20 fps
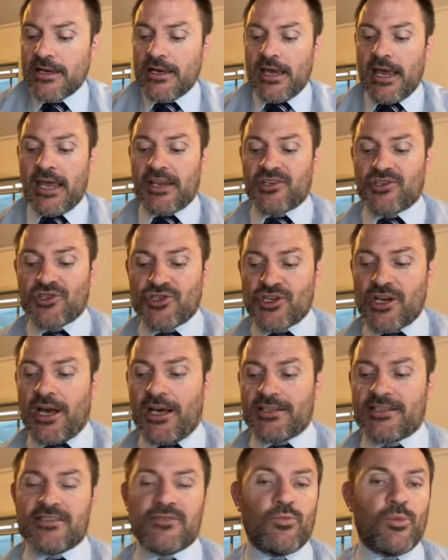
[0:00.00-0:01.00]
It's
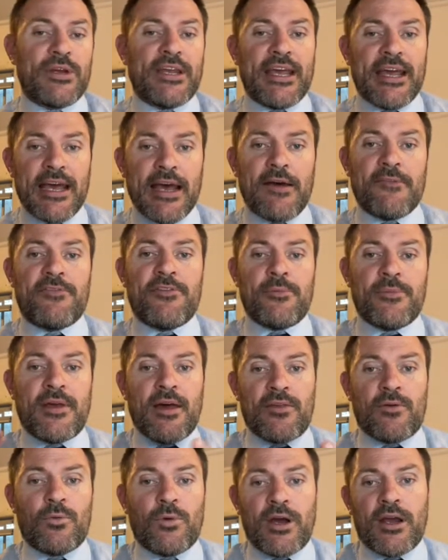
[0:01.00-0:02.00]
just we have them the
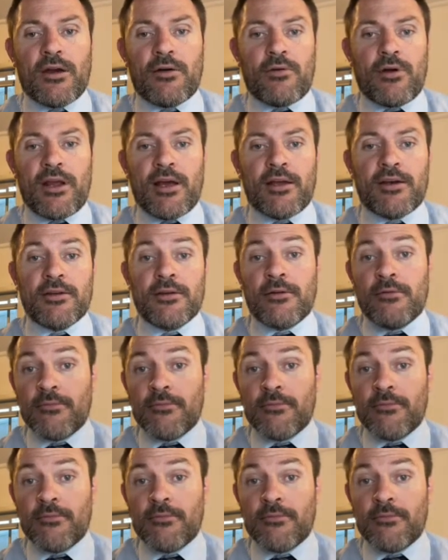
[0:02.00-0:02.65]
other way around.